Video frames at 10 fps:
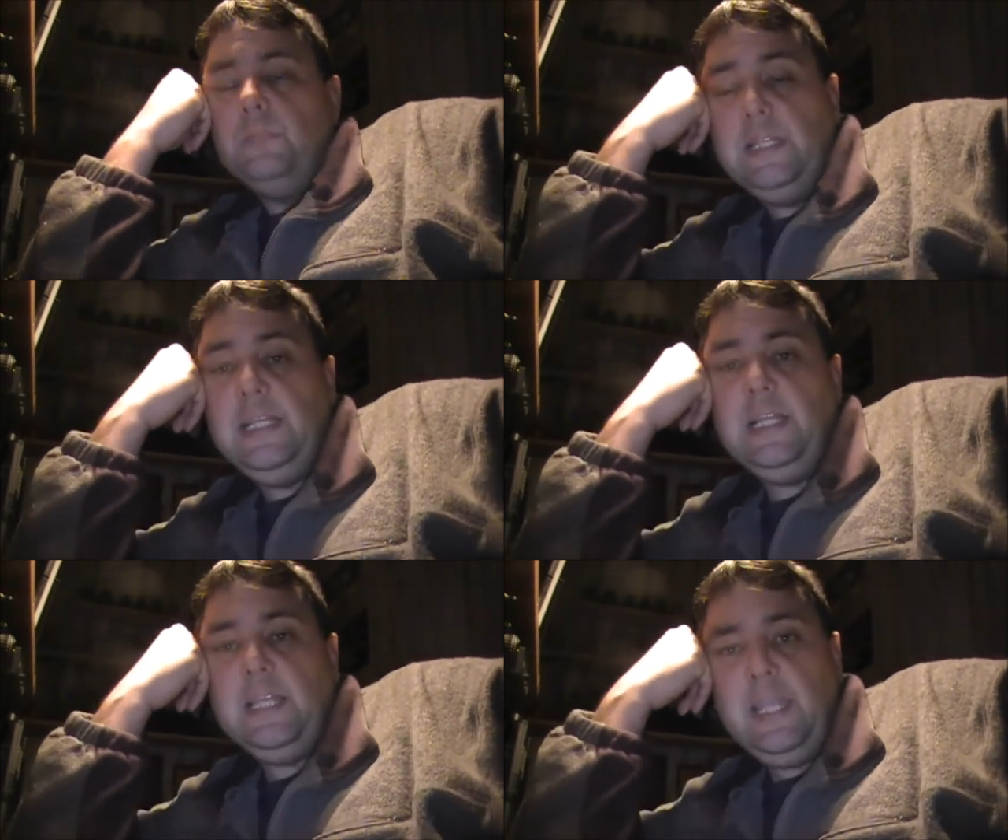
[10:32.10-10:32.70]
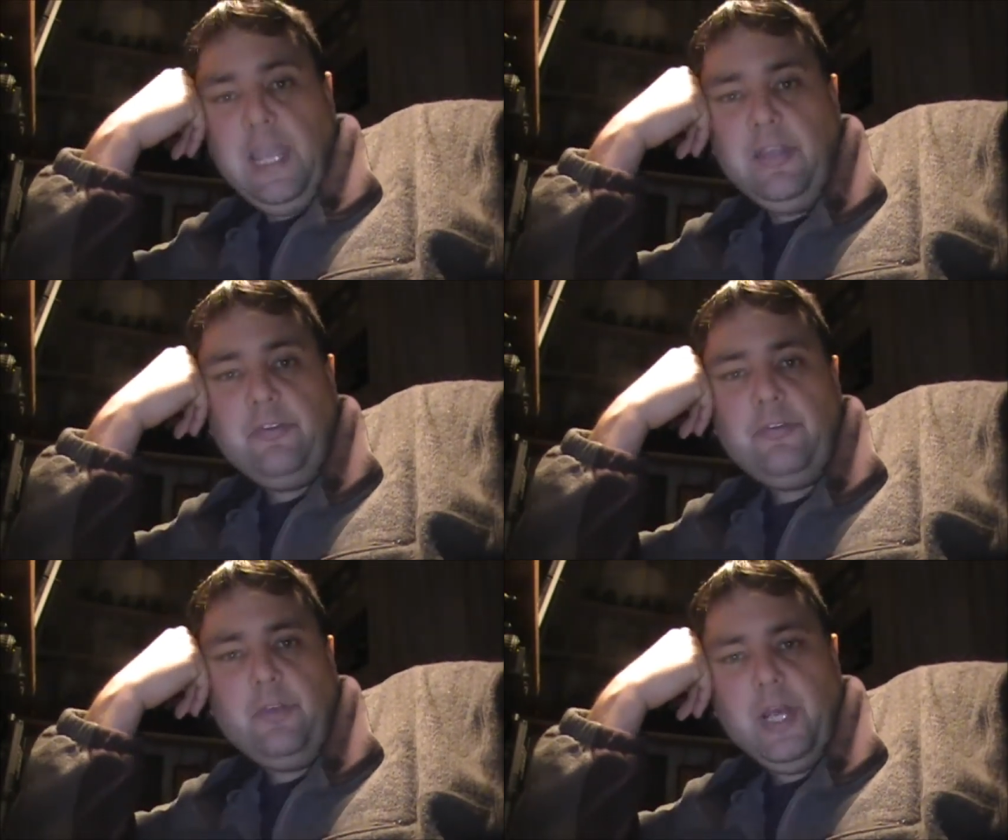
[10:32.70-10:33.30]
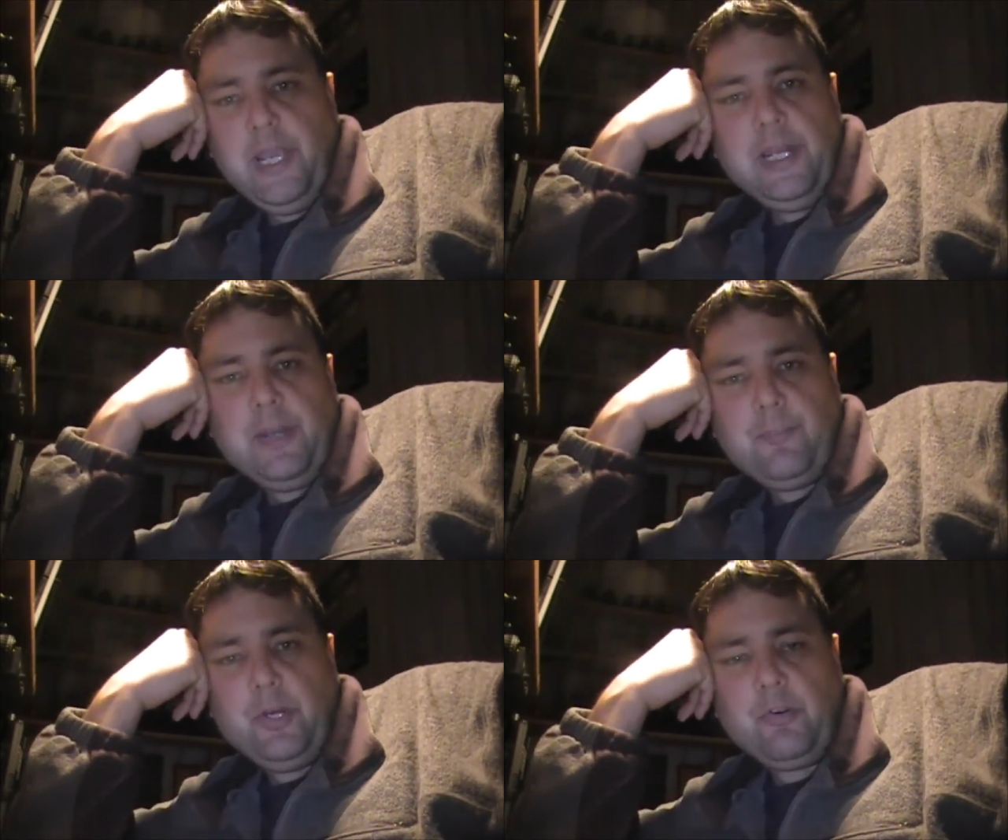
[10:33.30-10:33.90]
legally, yes, I can
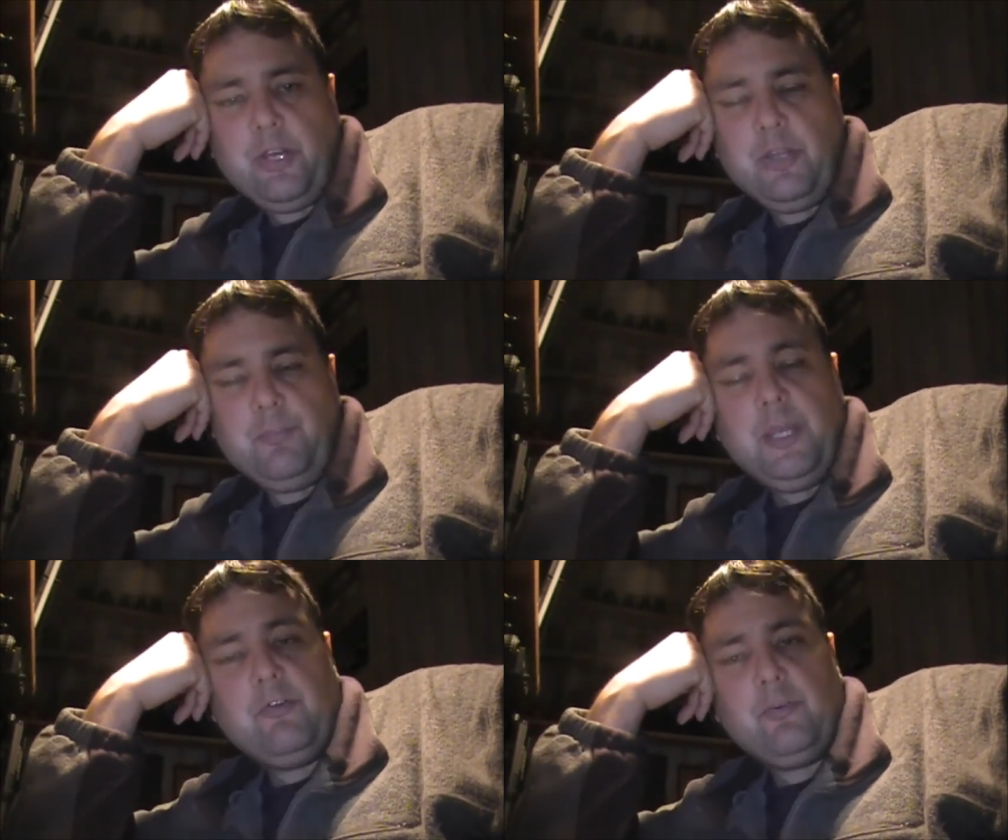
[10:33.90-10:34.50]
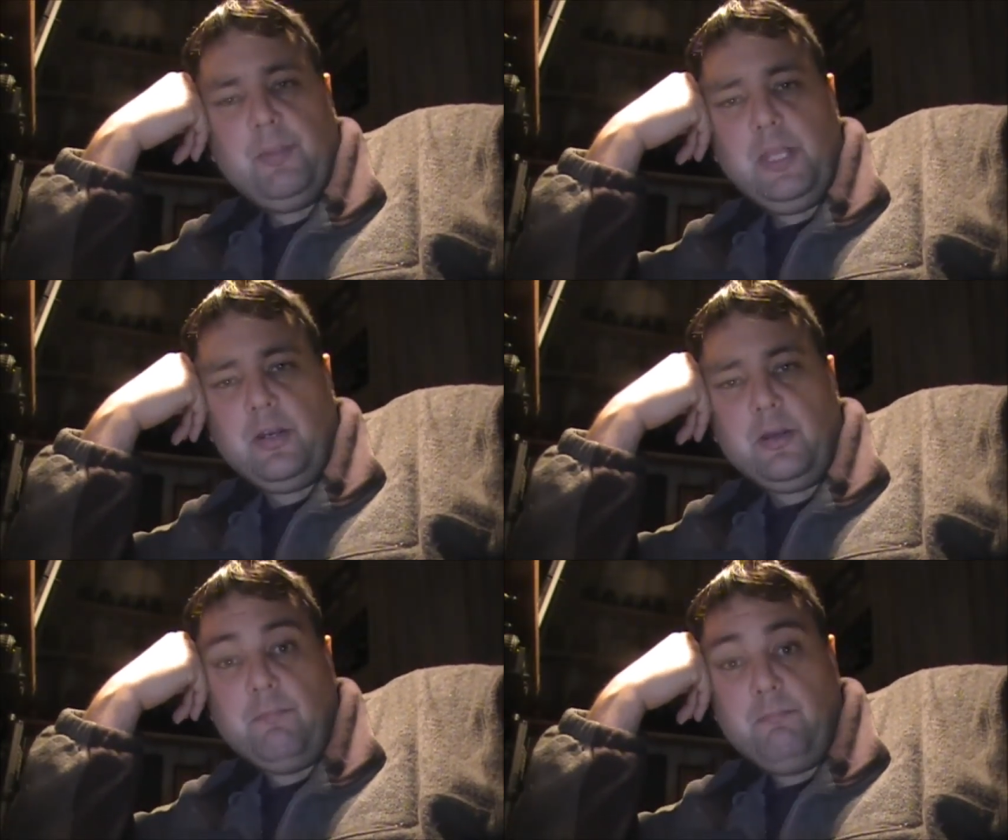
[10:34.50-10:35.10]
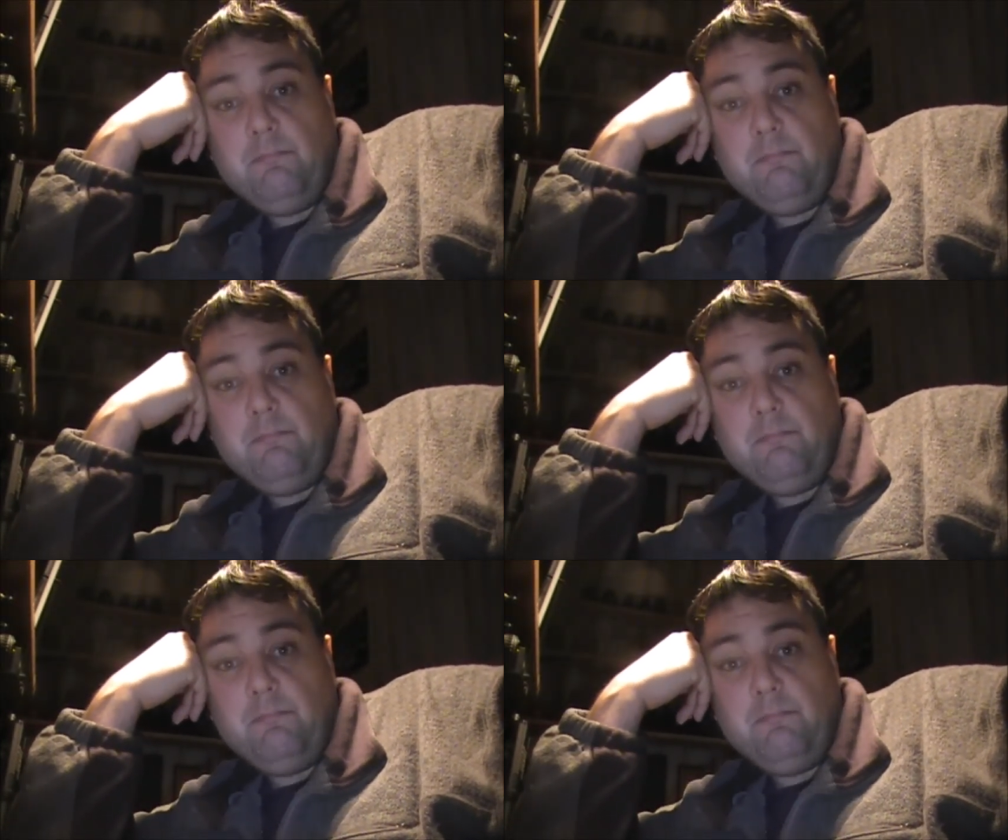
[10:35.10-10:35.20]
operate a crossband repeater.